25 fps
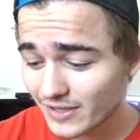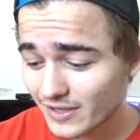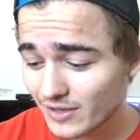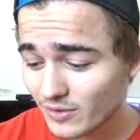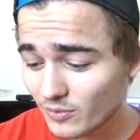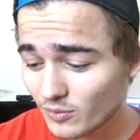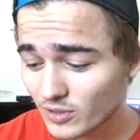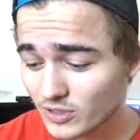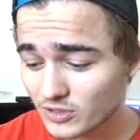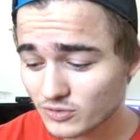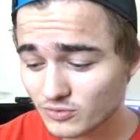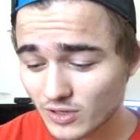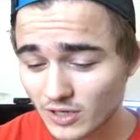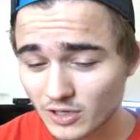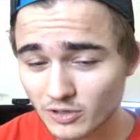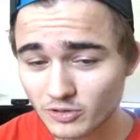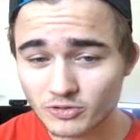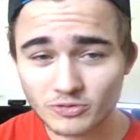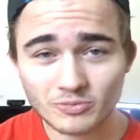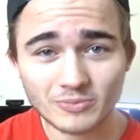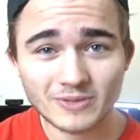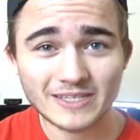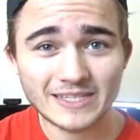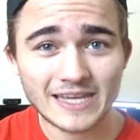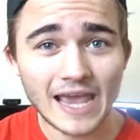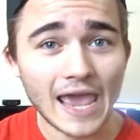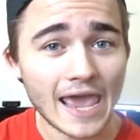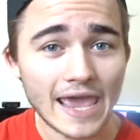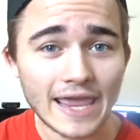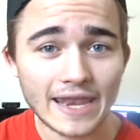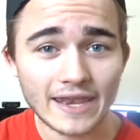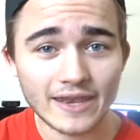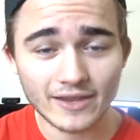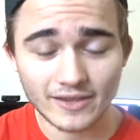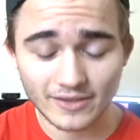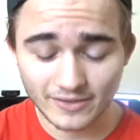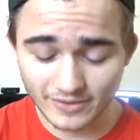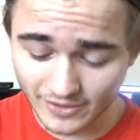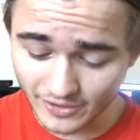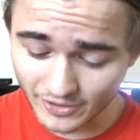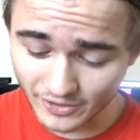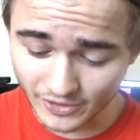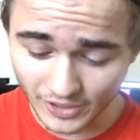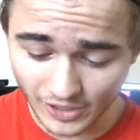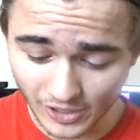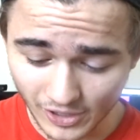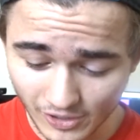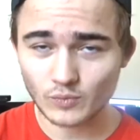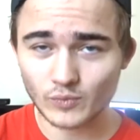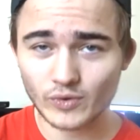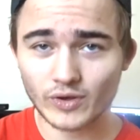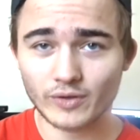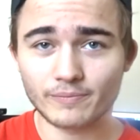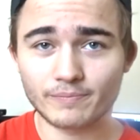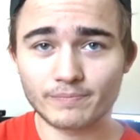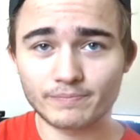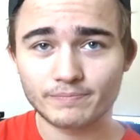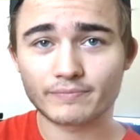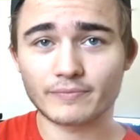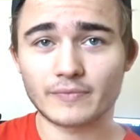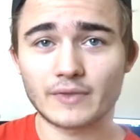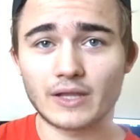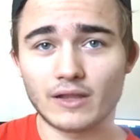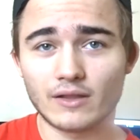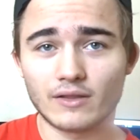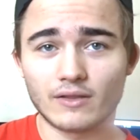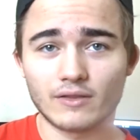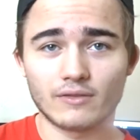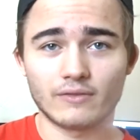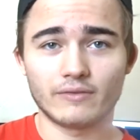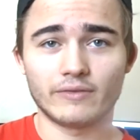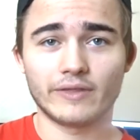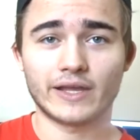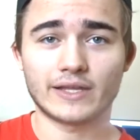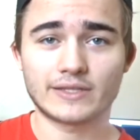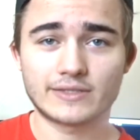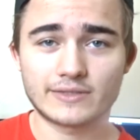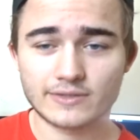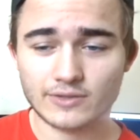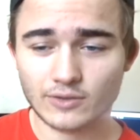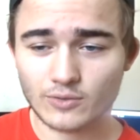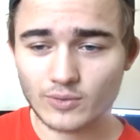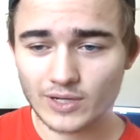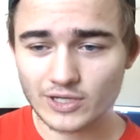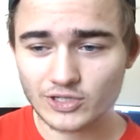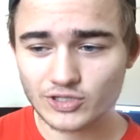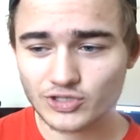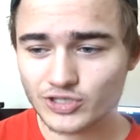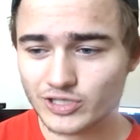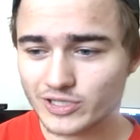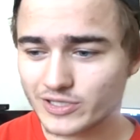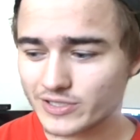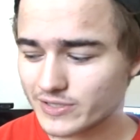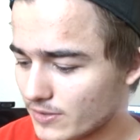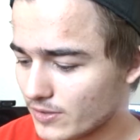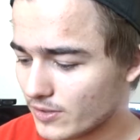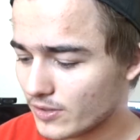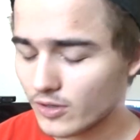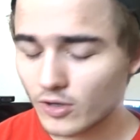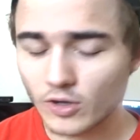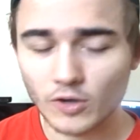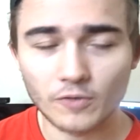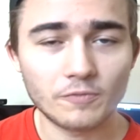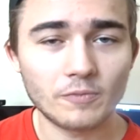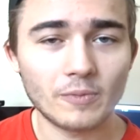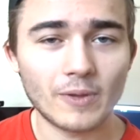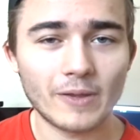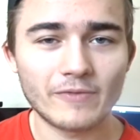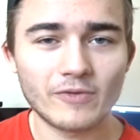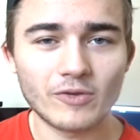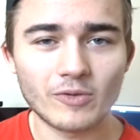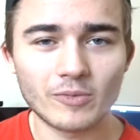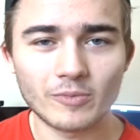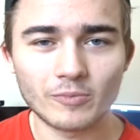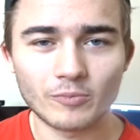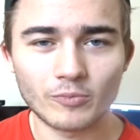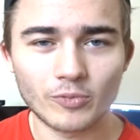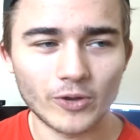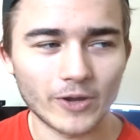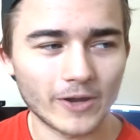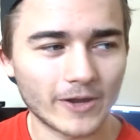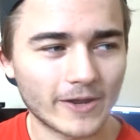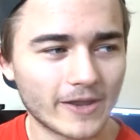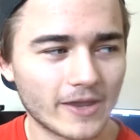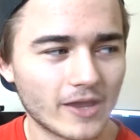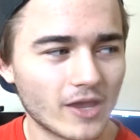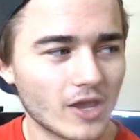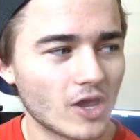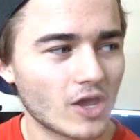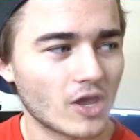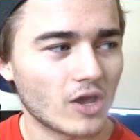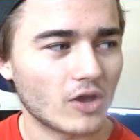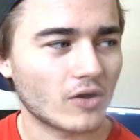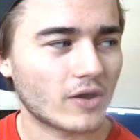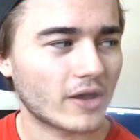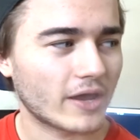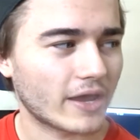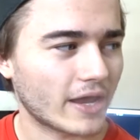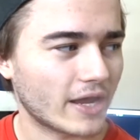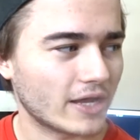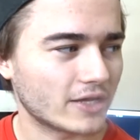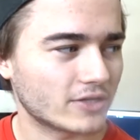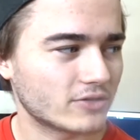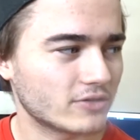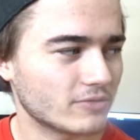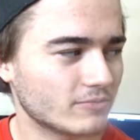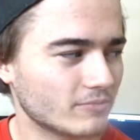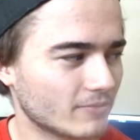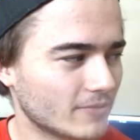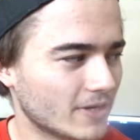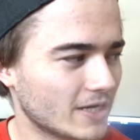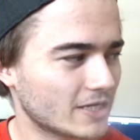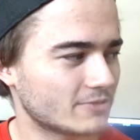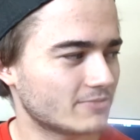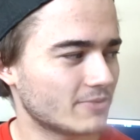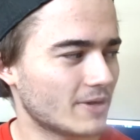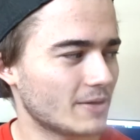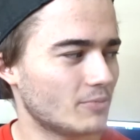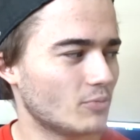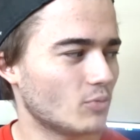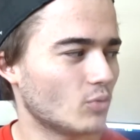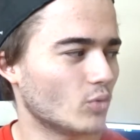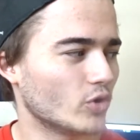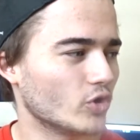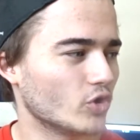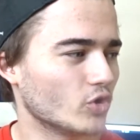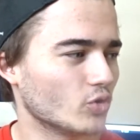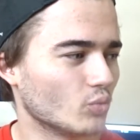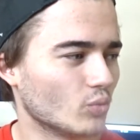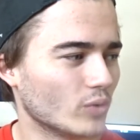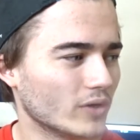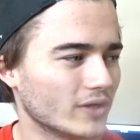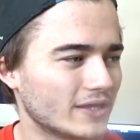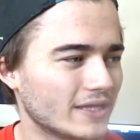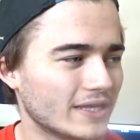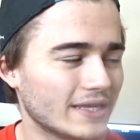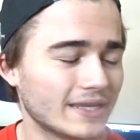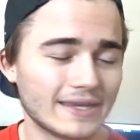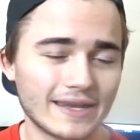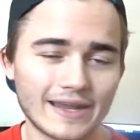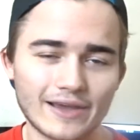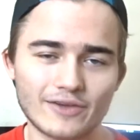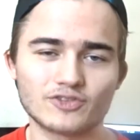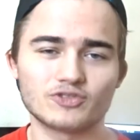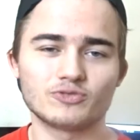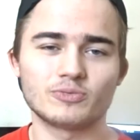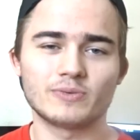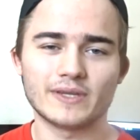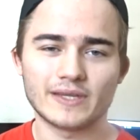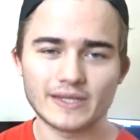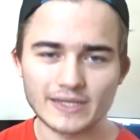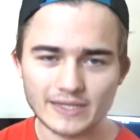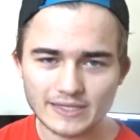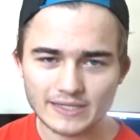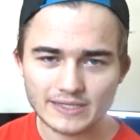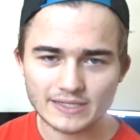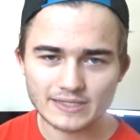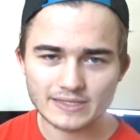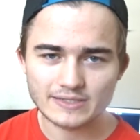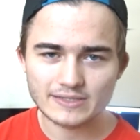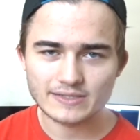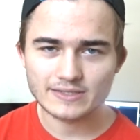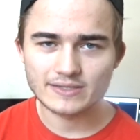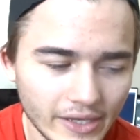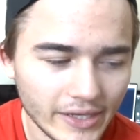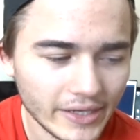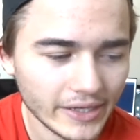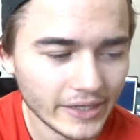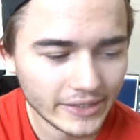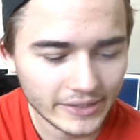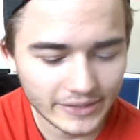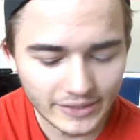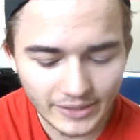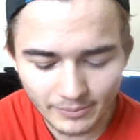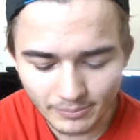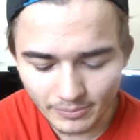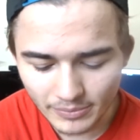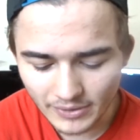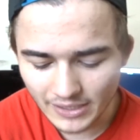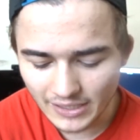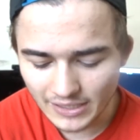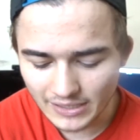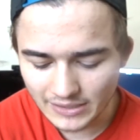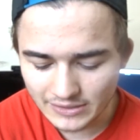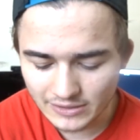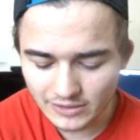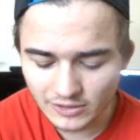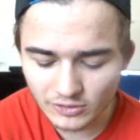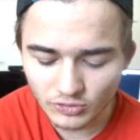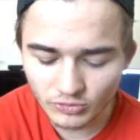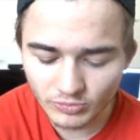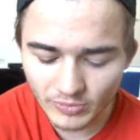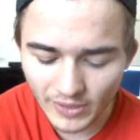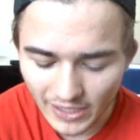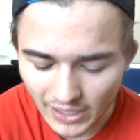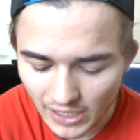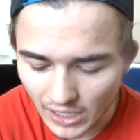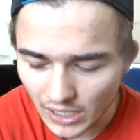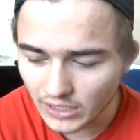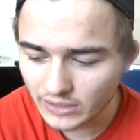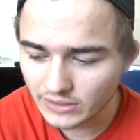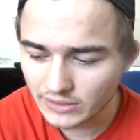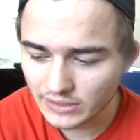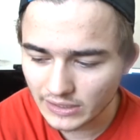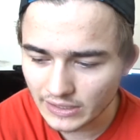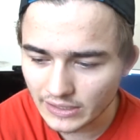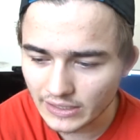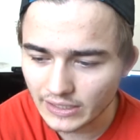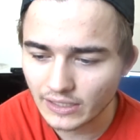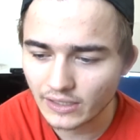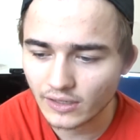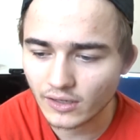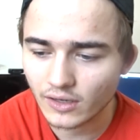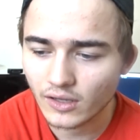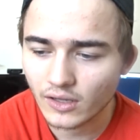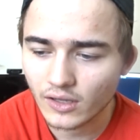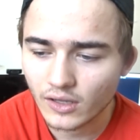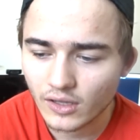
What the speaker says: What is wrong with me? 10. There you go. Well, that's the questions. Oh, off my phone break. Okay, I assume you guys might be wondering what the announcement is. And yep, it has to do with my content again.